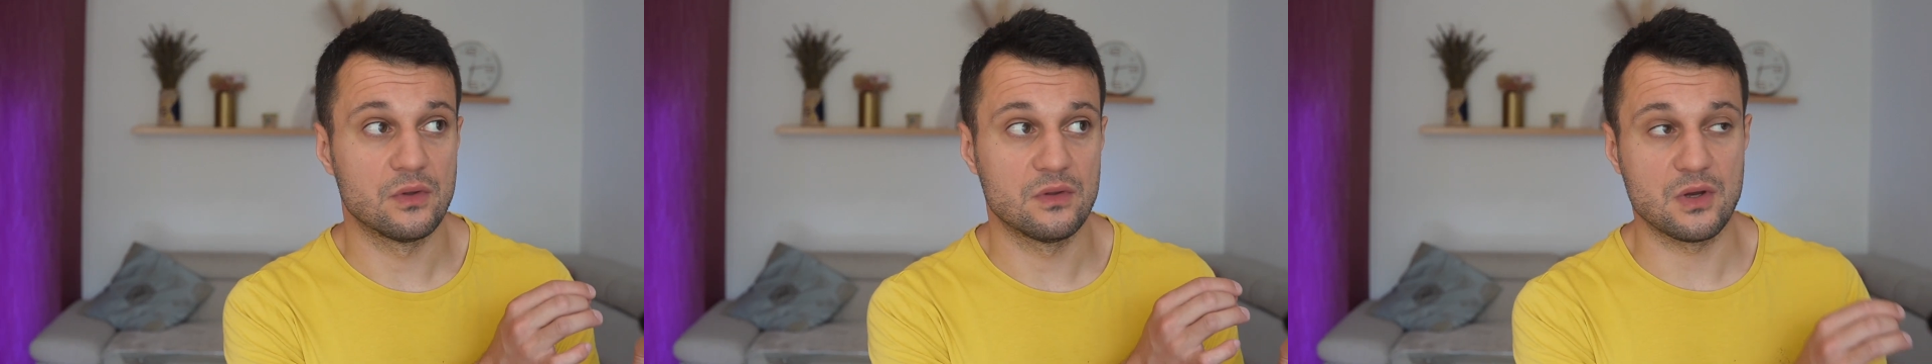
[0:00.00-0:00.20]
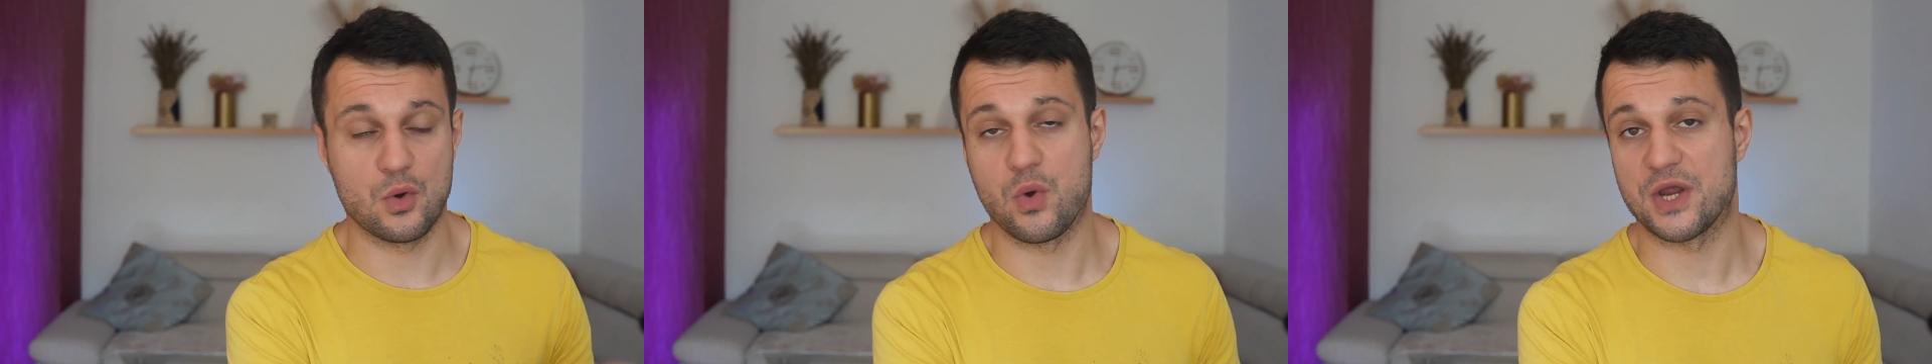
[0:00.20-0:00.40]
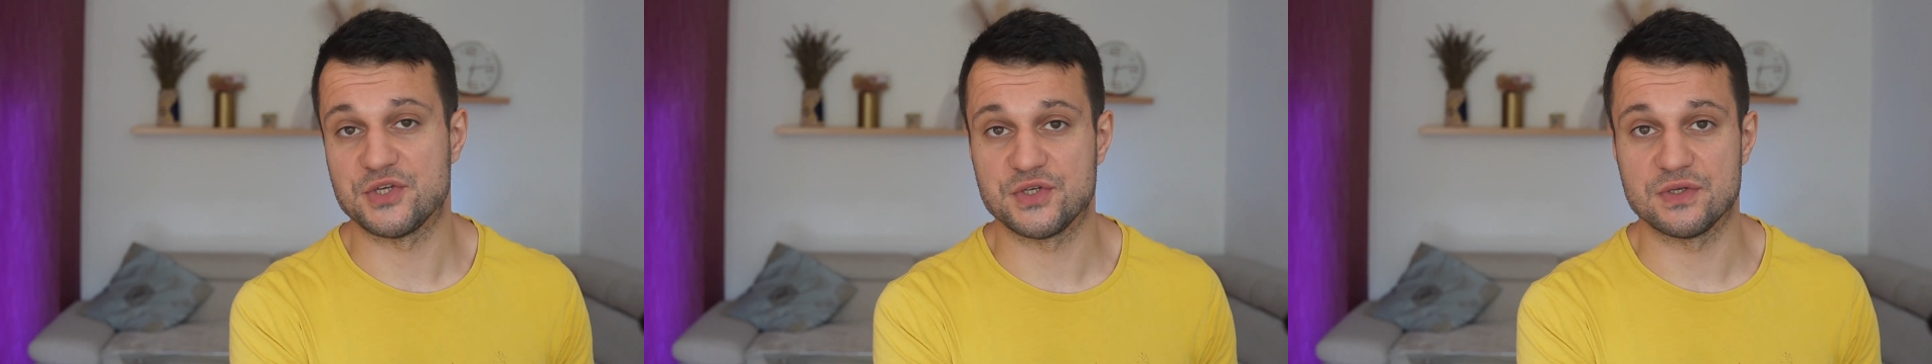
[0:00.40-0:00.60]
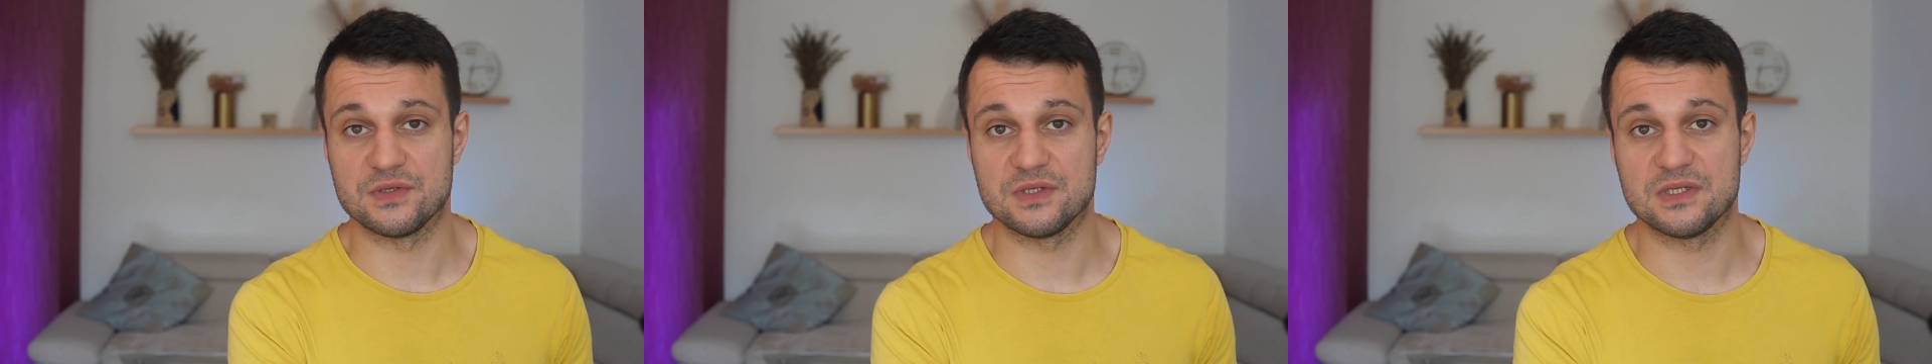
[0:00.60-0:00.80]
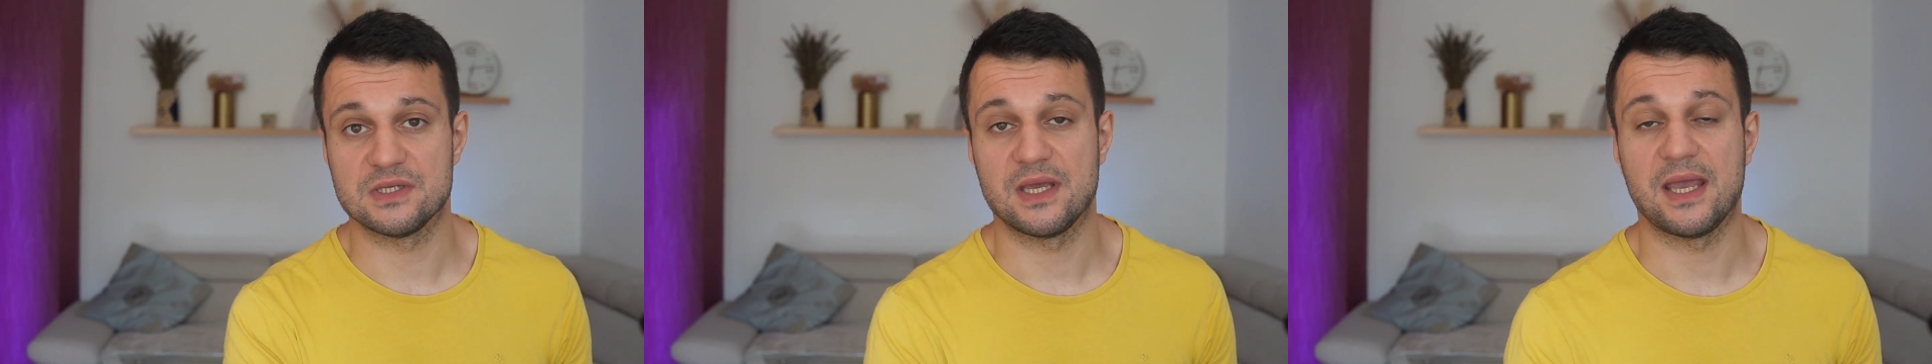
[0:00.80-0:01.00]
the
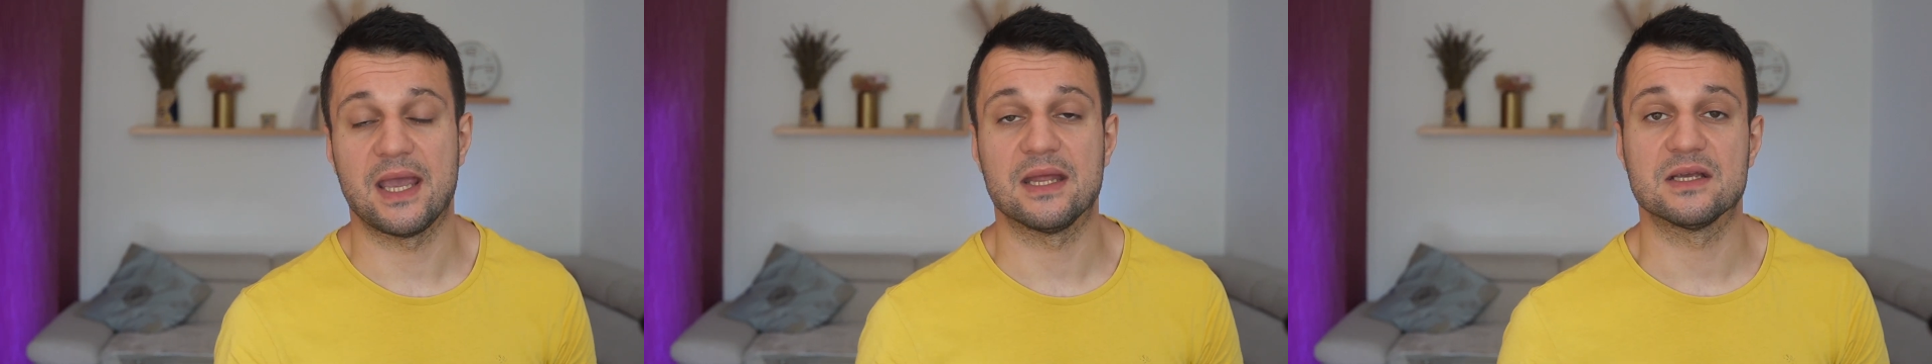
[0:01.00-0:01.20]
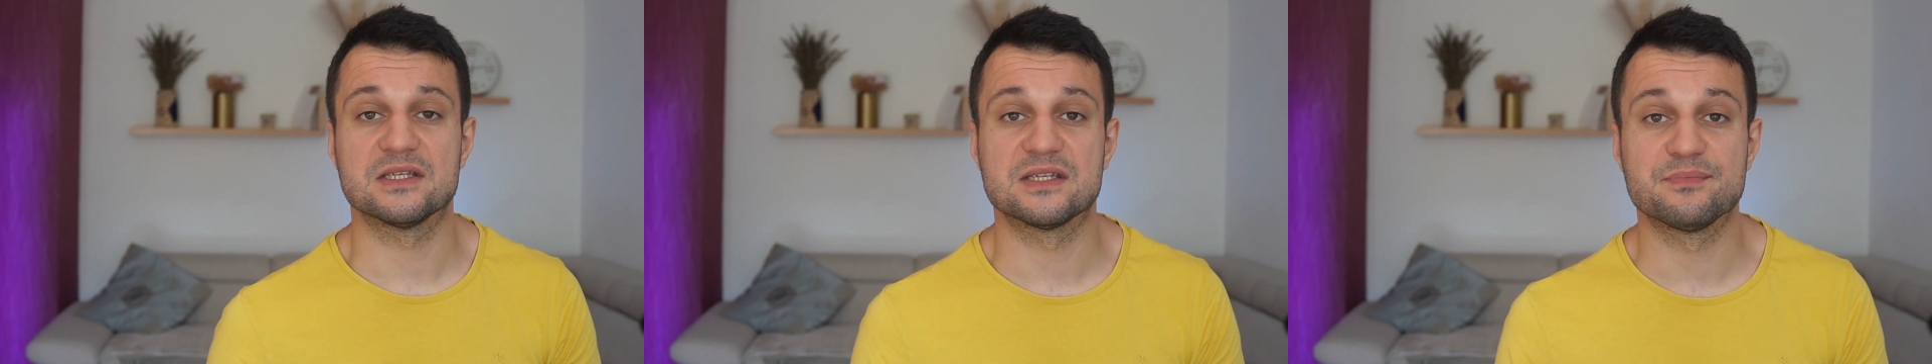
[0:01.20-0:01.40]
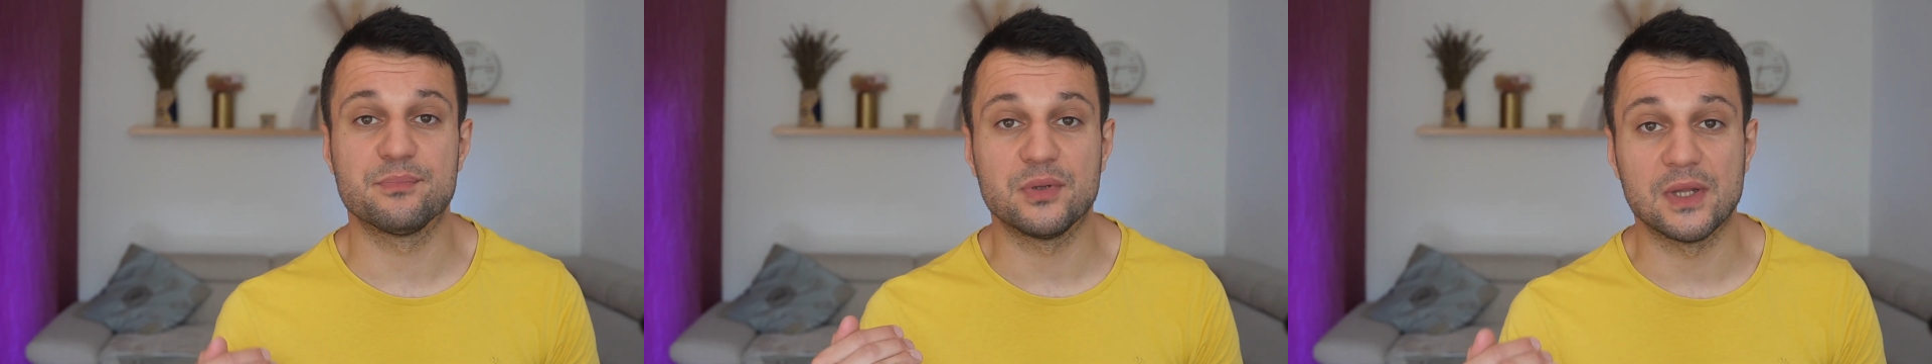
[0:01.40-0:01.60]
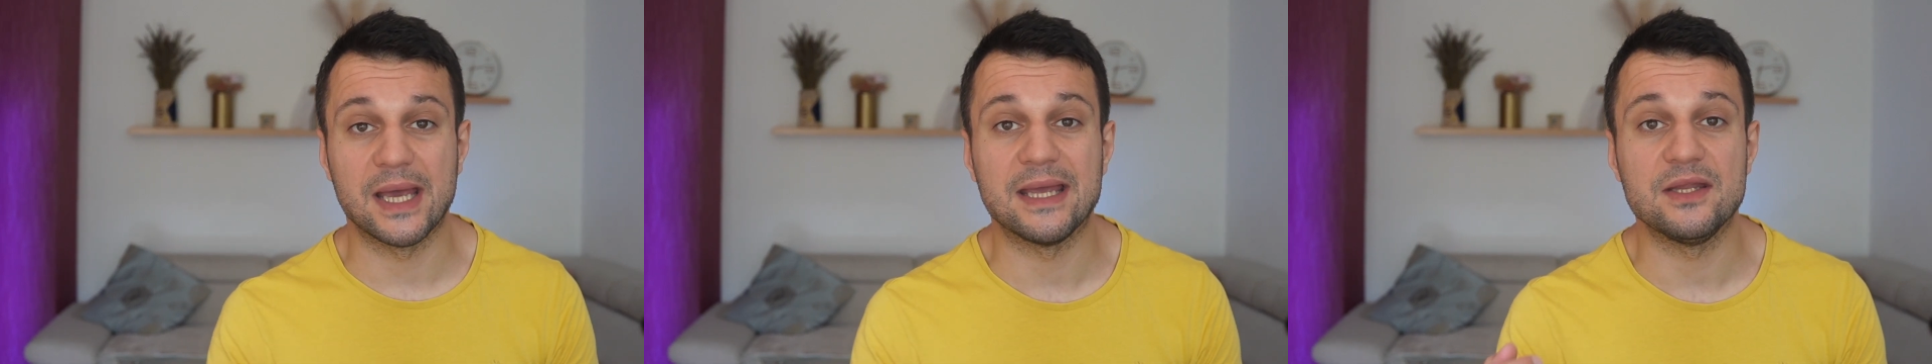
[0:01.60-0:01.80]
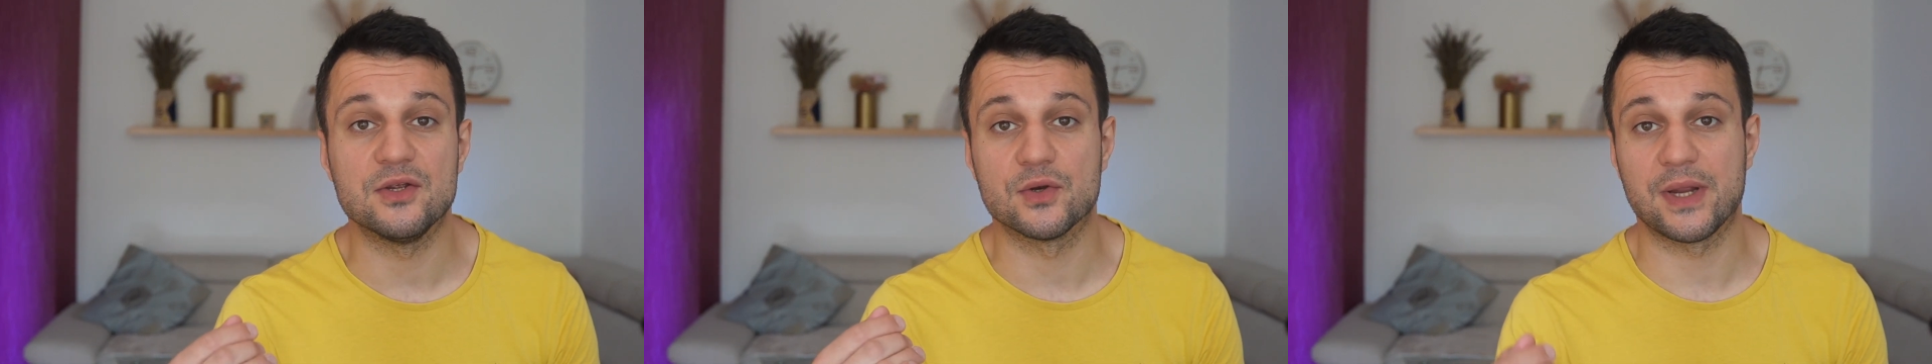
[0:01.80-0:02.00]
questions and
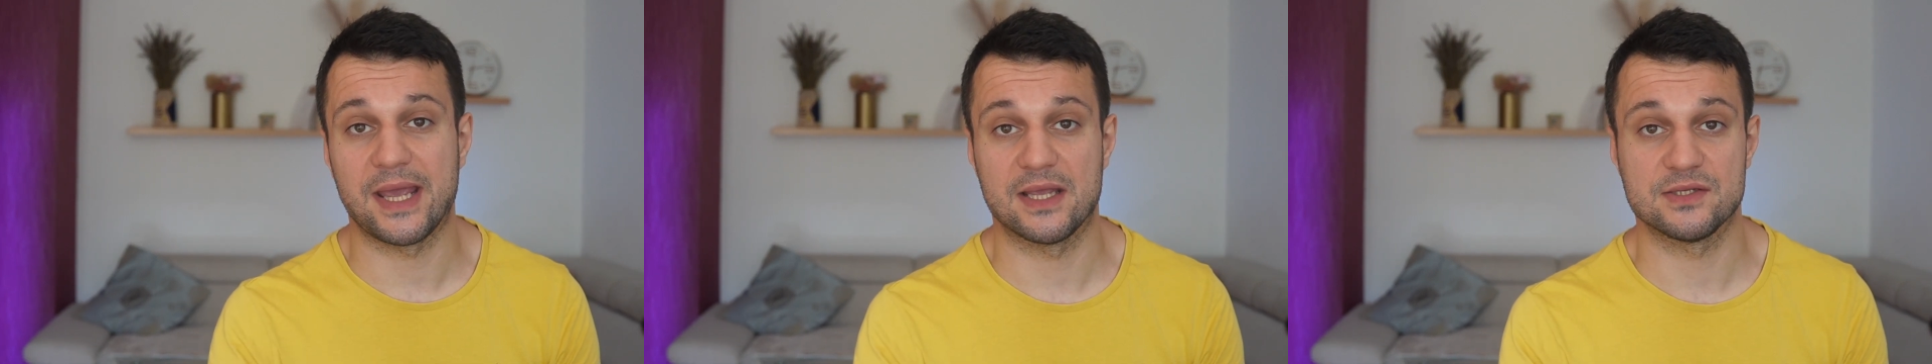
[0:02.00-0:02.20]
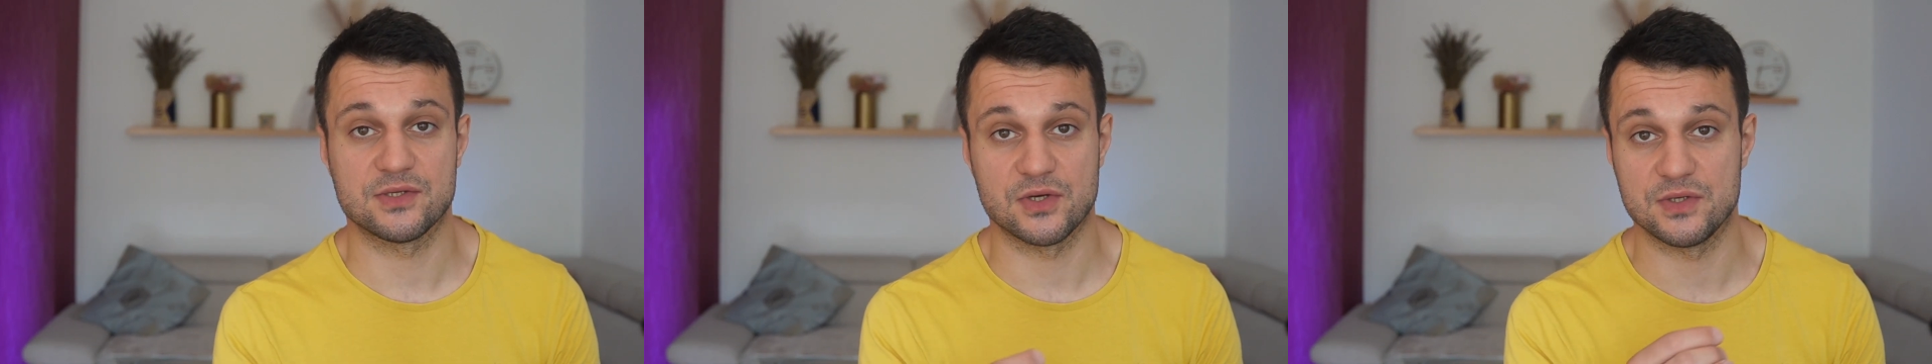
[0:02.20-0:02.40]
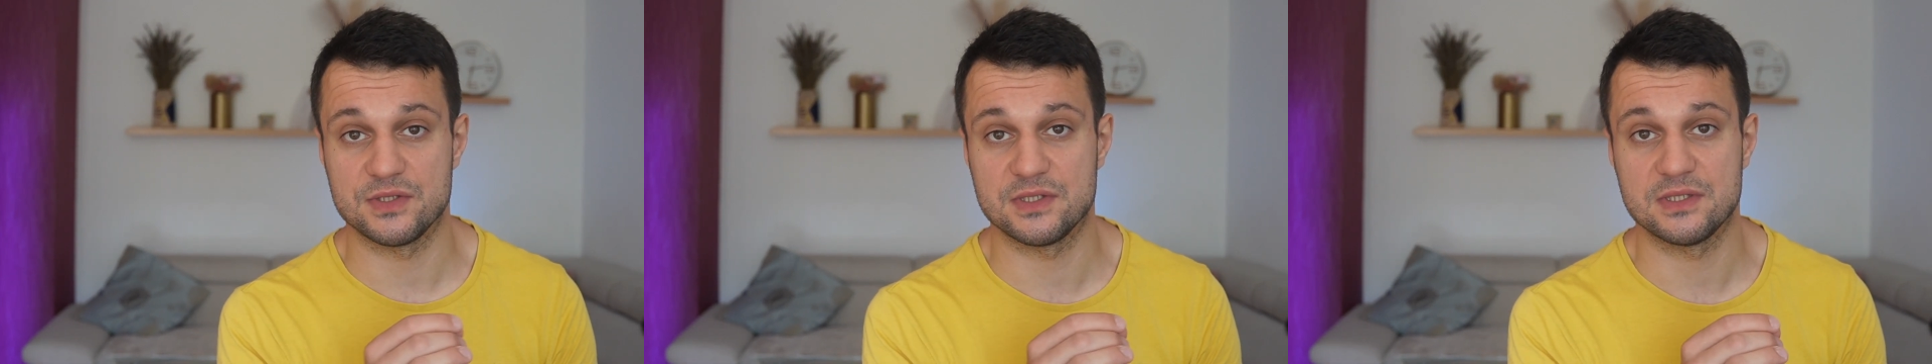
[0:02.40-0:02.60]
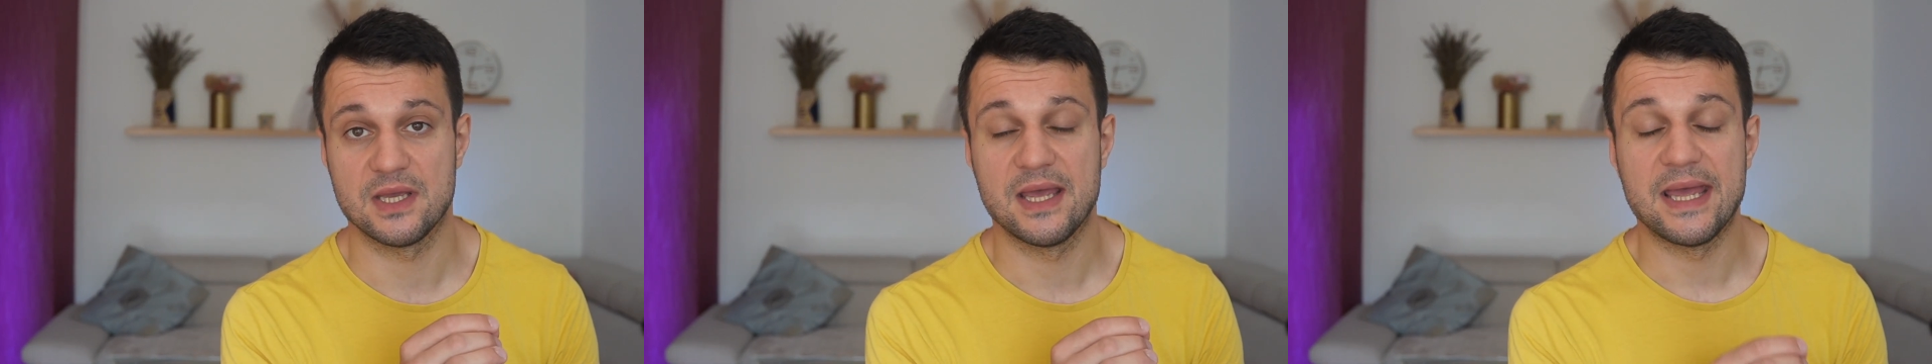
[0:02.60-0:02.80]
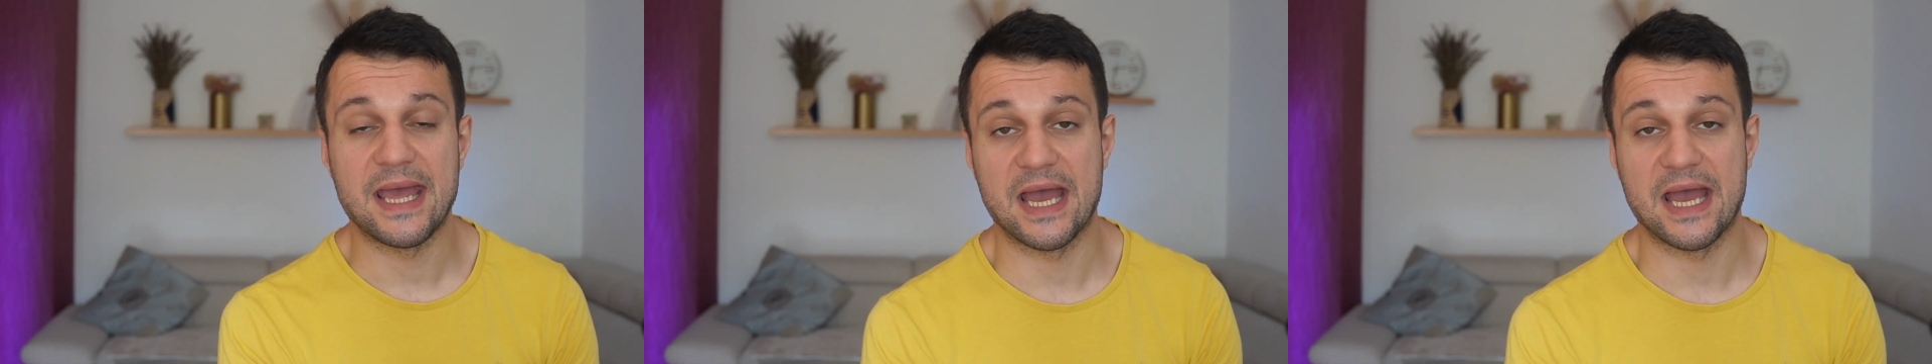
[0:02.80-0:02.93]
explain your answers